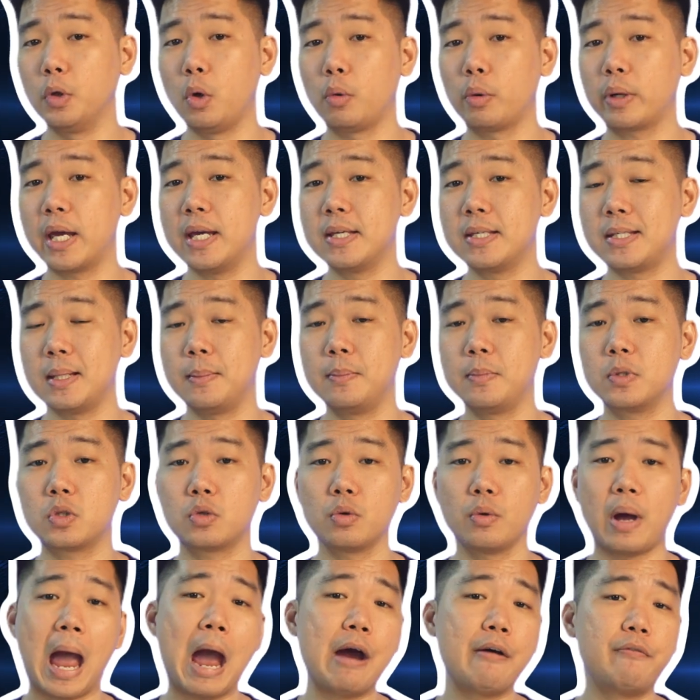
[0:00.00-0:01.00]
OK seems
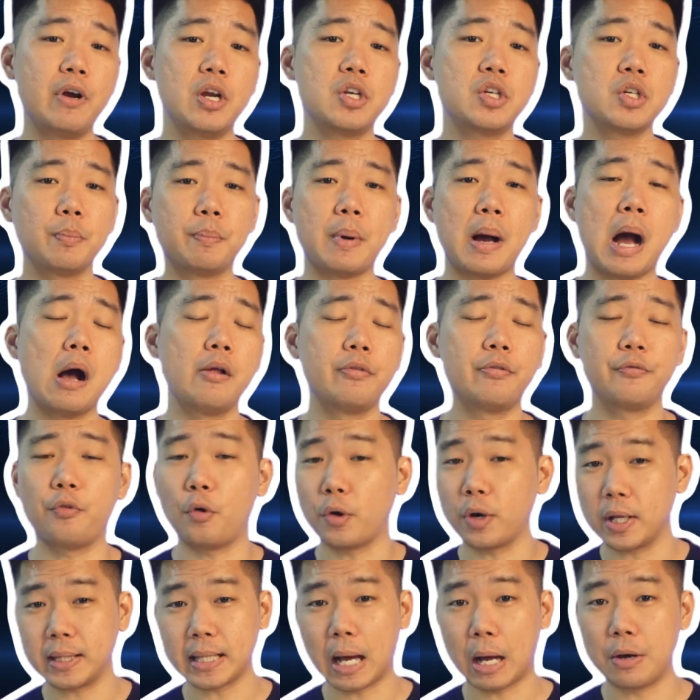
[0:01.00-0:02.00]
to average about
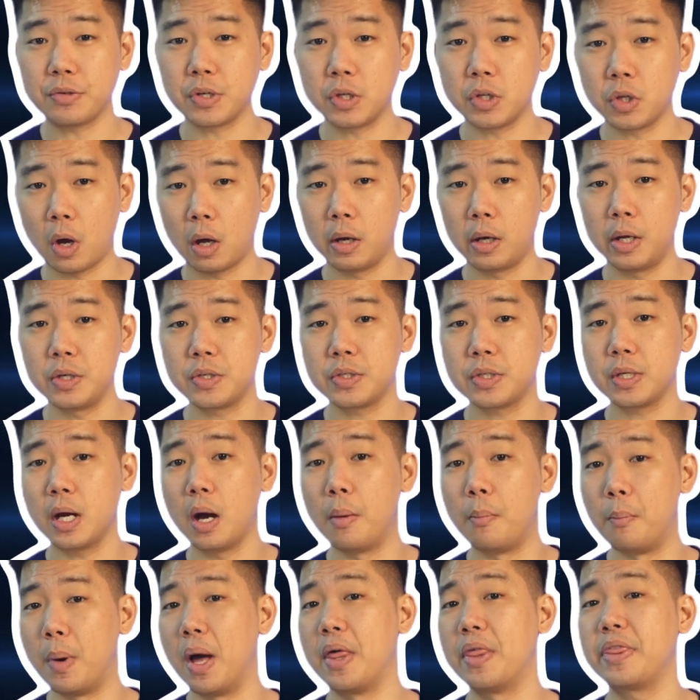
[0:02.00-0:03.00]
$40,000
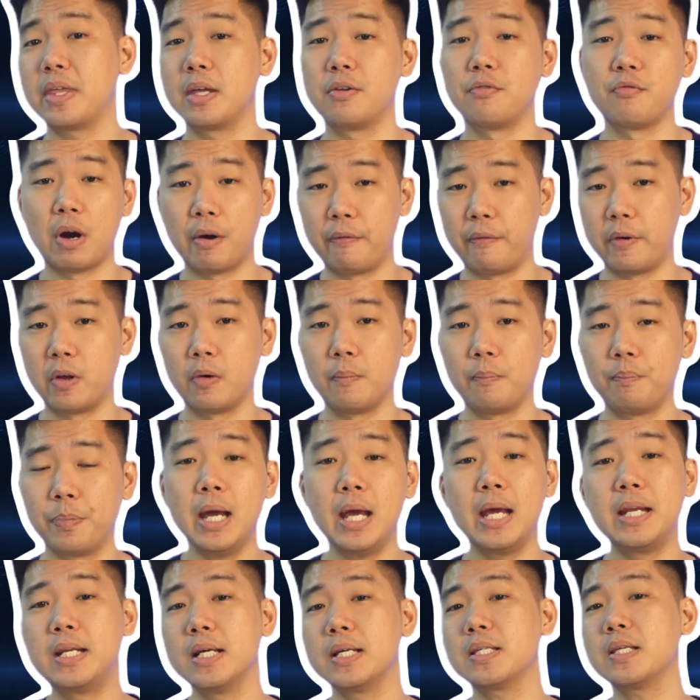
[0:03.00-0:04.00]
a month in revenue.
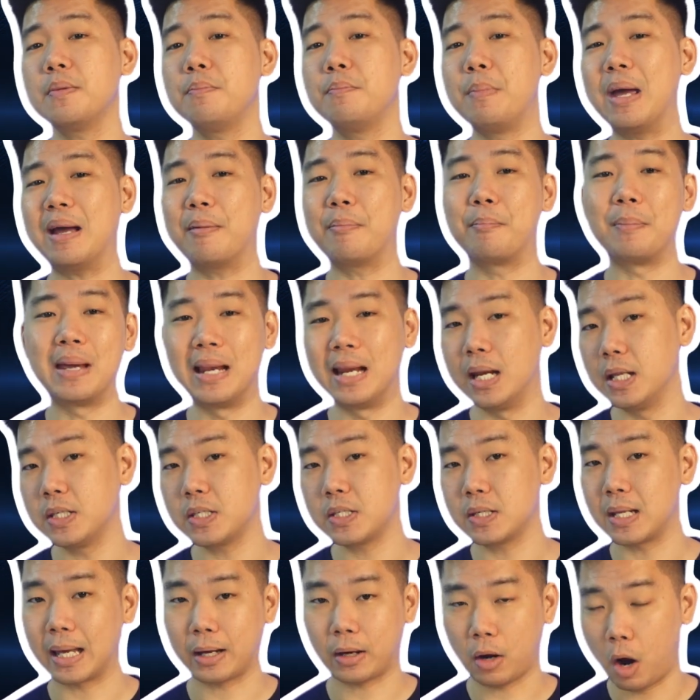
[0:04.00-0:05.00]
It doesn't make
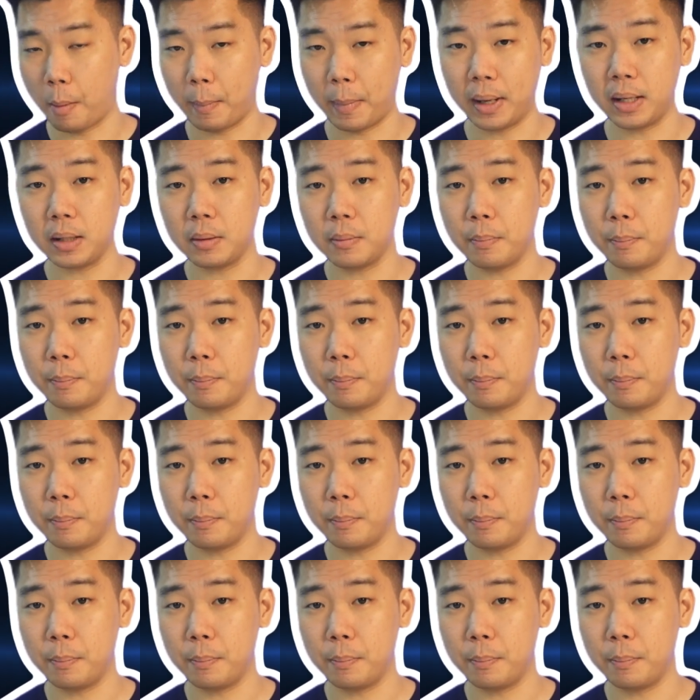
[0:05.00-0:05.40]
millions like Comet,